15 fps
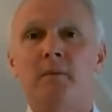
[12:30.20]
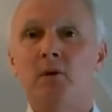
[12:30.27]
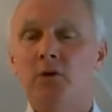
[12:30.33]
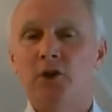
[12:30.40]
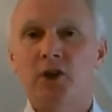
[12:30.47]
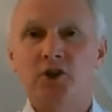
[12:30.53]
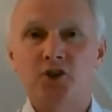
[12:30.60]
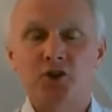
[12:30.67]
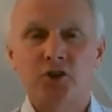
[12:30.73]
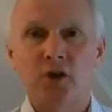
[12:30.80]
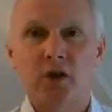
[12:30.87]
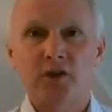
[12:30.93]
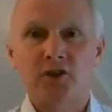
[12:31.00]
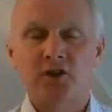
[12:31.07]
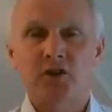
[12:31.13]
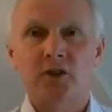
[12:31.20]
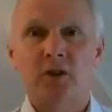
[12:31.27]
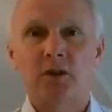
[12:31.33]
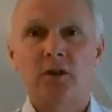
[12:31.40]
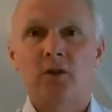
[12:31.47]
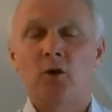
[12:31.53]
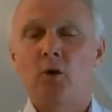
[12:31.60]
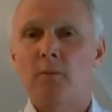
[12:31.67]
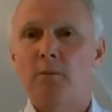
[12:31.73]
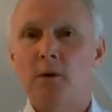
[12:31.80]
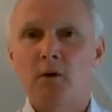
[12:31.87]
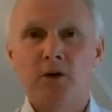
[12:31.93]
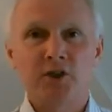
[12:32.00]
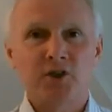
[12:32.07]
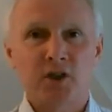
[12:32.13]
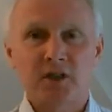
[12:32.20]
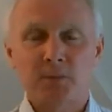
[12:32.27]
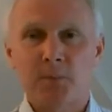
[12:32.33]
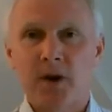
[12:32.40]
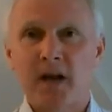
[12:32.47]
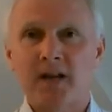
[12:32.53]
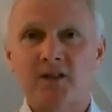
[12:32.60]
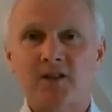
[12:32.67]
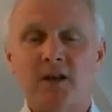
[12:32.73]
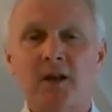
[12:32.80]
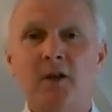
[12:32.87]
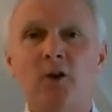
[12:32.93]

Mortgage Trust or Mortgage Express.